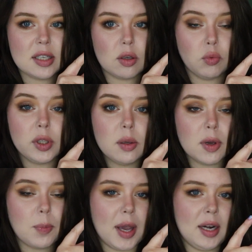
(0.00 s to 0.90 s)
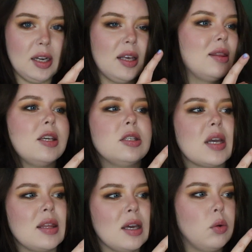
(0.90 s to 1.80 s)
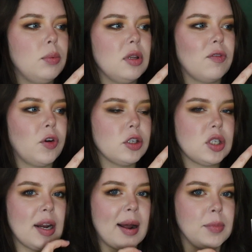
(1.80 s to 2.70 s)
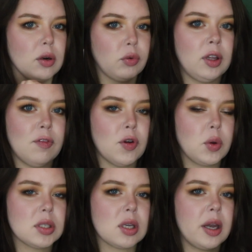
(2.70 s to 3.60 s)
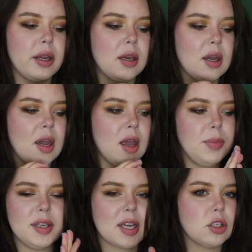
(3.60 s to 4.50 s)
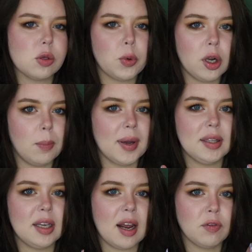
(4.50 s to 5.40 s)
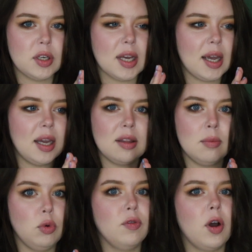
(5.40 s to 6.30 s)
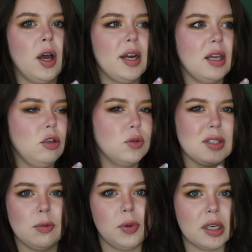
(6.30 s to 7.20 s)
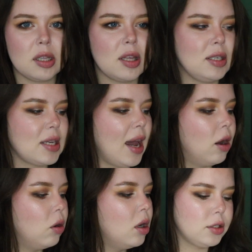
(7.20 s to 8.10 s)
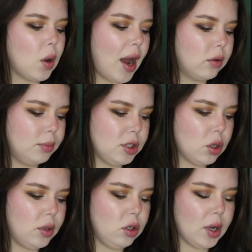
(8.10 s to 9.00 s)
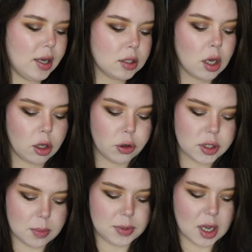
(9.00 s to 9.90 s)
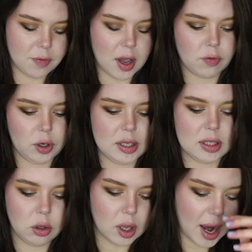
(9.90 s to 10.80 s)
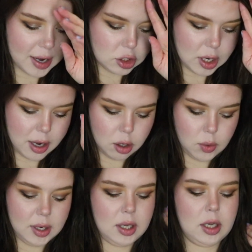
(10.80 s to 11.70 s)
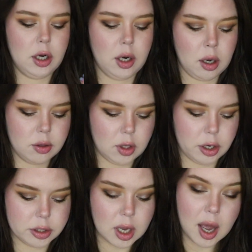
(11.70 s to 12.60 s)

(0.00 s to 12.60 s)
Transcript: has a really big pan in it. This I think will be the first shade I'm gonna really focus on because I can just put it on my lid every day and then move on and use it to blend things out. So I will be showing you guys close-ups of every single eyeshadow in here. There's